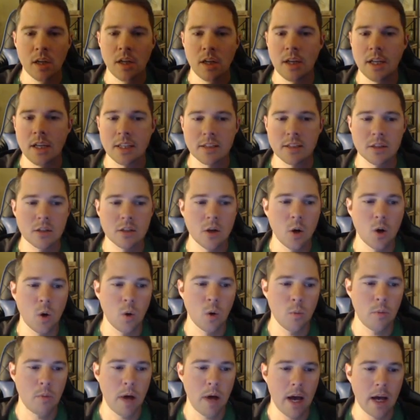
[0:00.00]
Let's
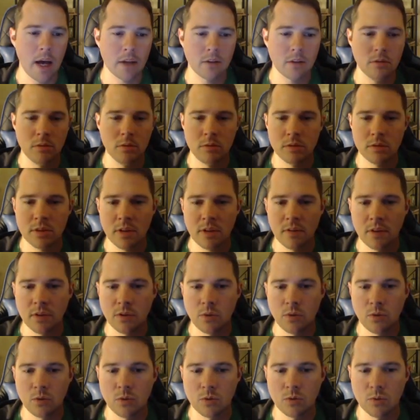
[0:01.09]
go back to
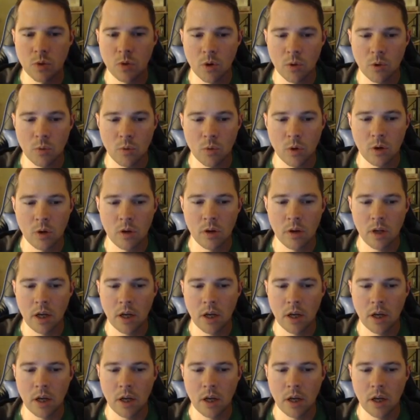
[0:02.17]
Savatun Throne World.